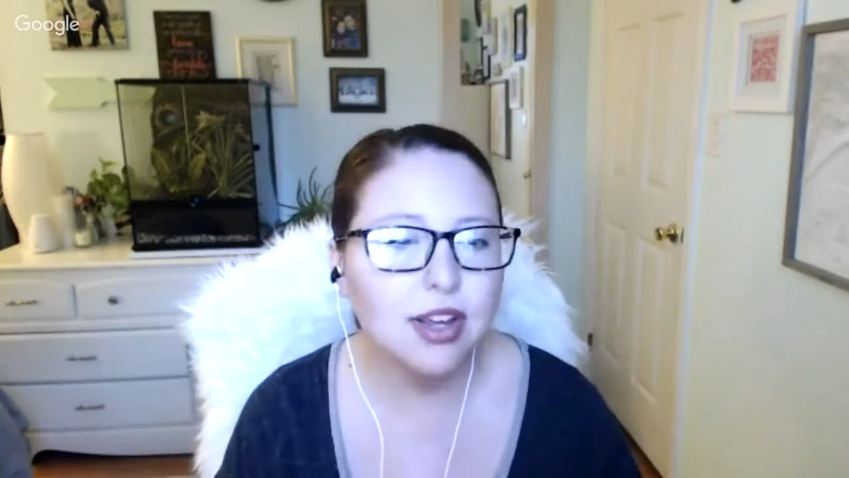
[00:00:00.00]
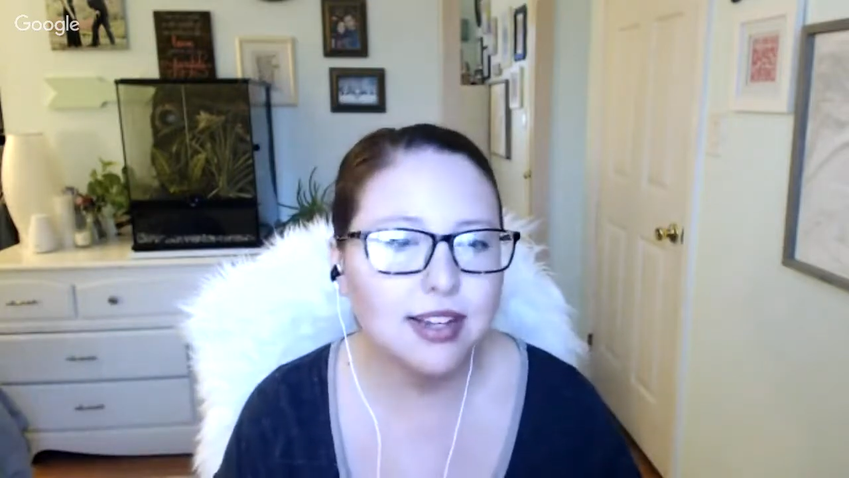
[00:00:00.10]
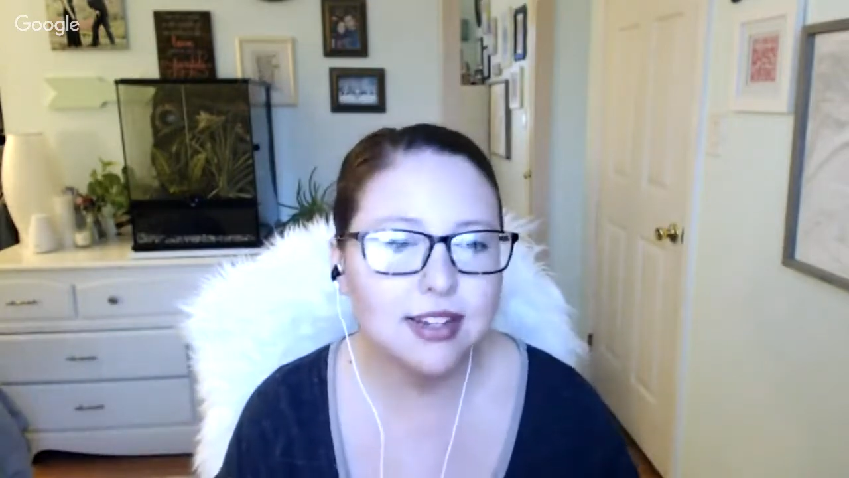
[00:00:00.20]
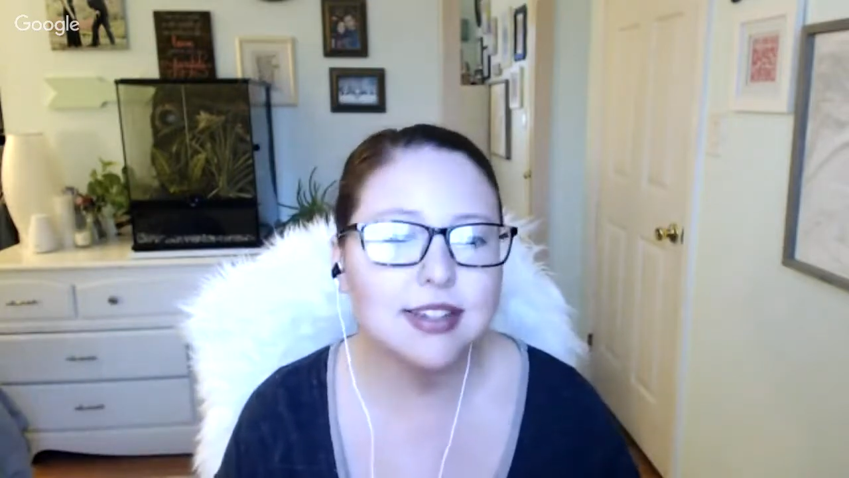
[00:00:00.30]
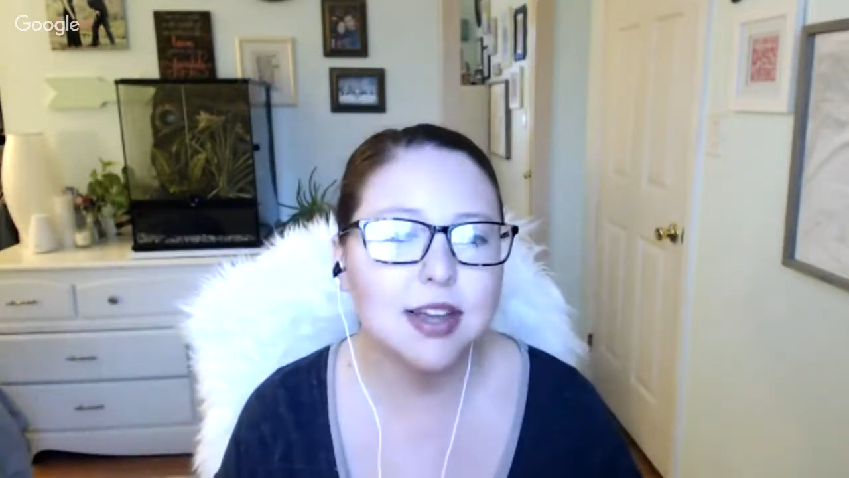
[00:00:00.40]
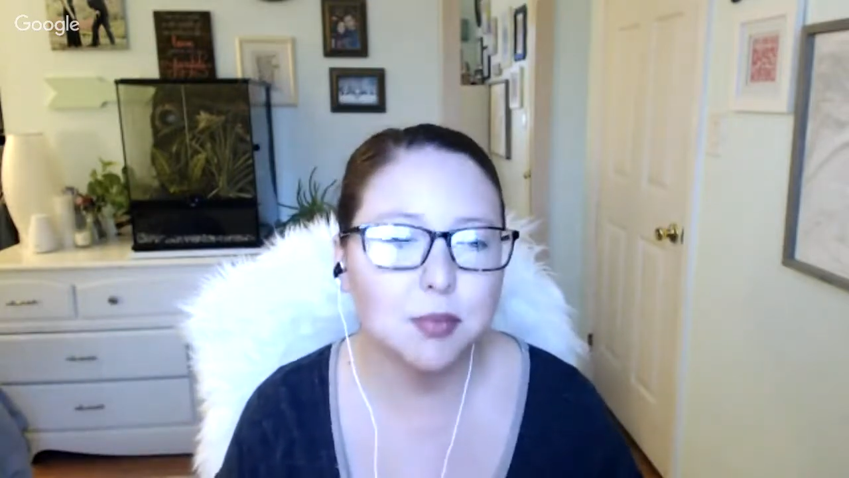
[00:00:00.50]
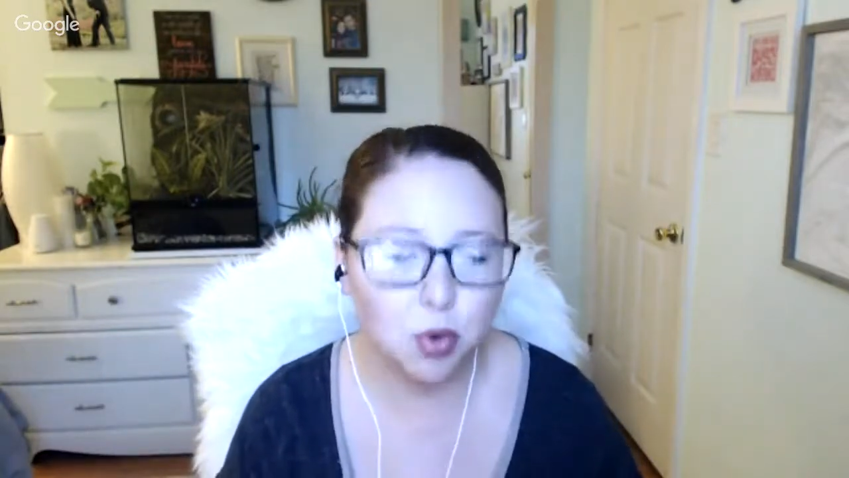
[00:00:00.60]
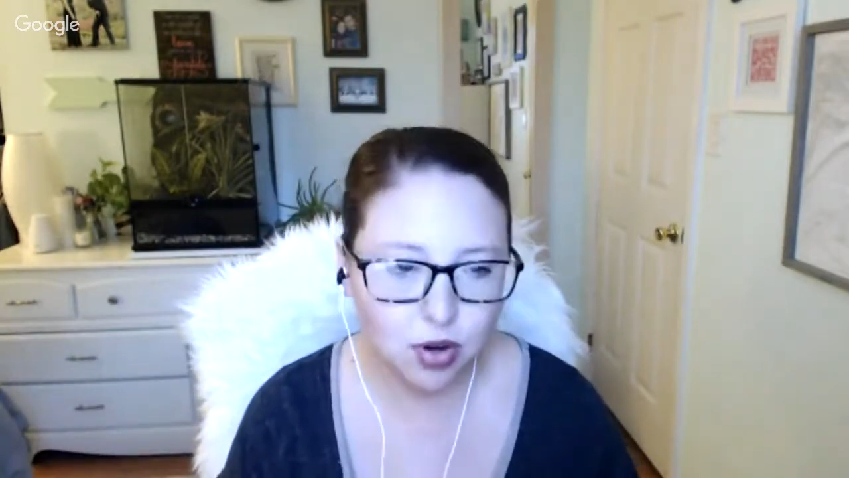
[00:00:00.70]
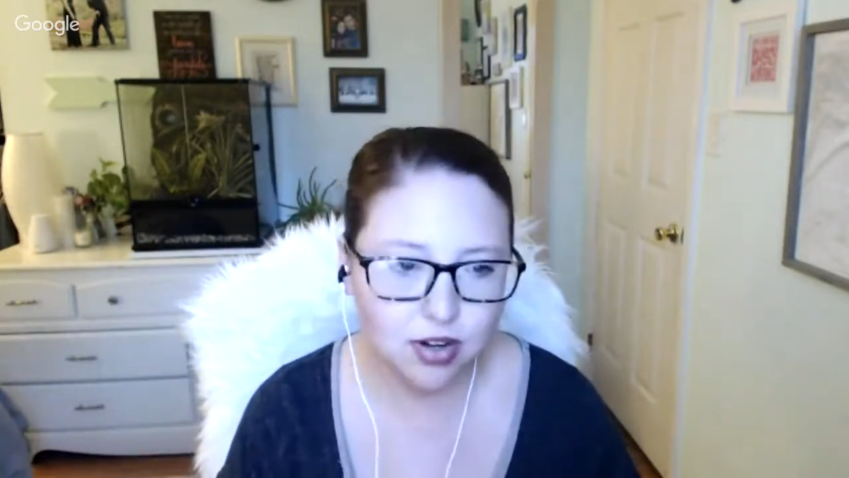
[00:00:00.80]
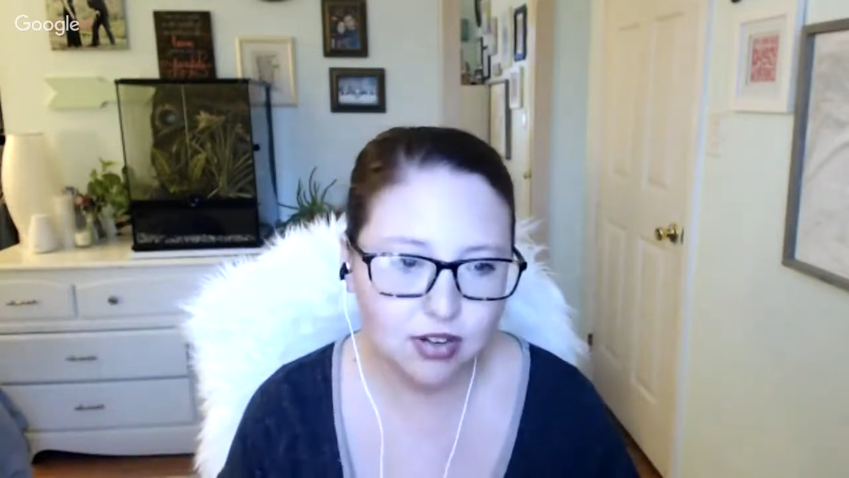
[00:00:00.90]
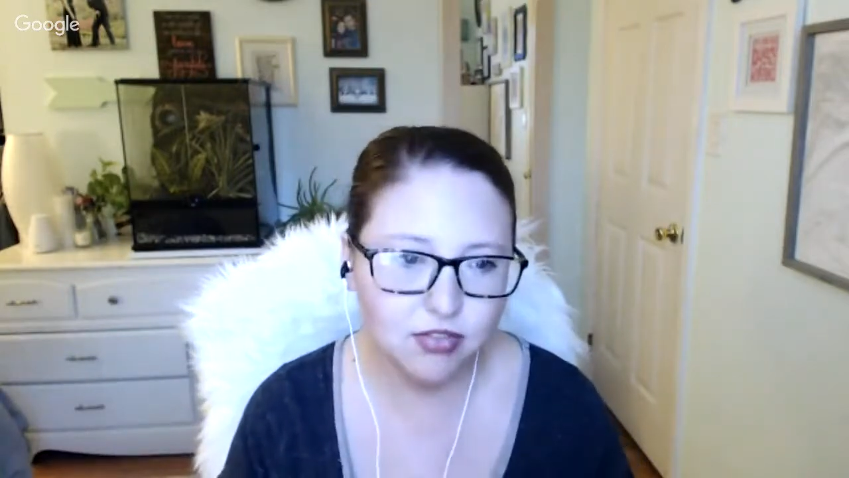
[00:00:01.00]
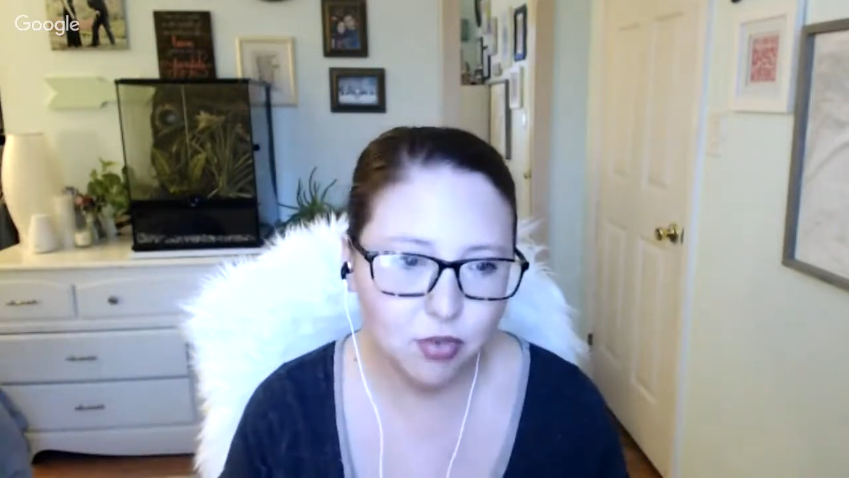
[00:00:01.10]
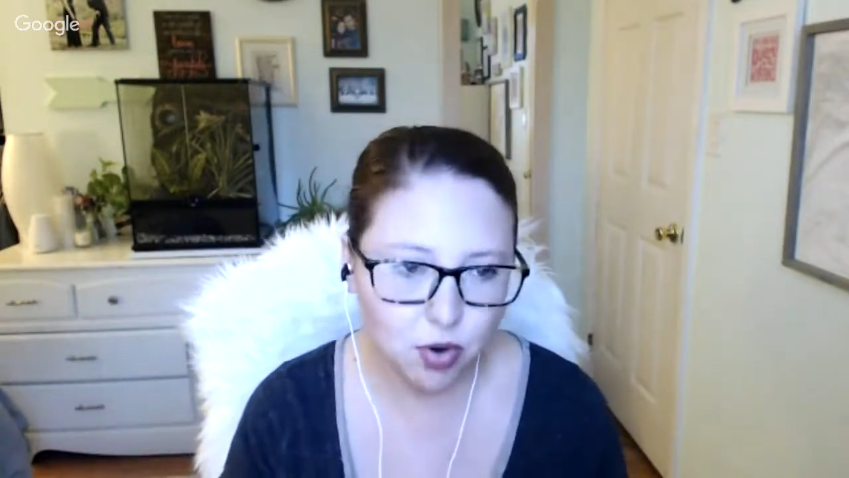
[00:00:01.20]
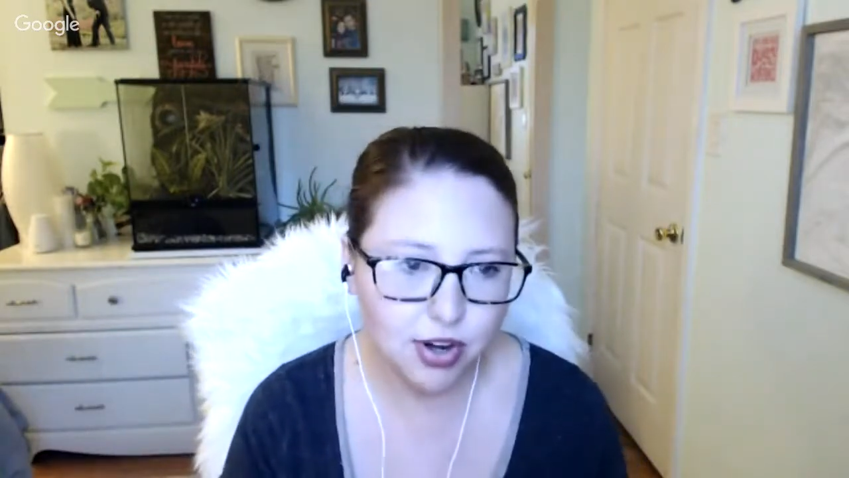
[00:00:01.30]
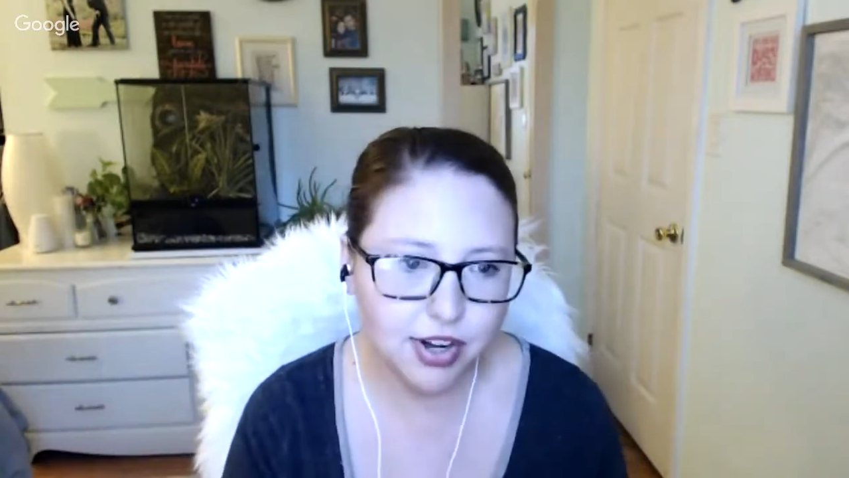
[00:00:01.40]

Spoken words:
is important for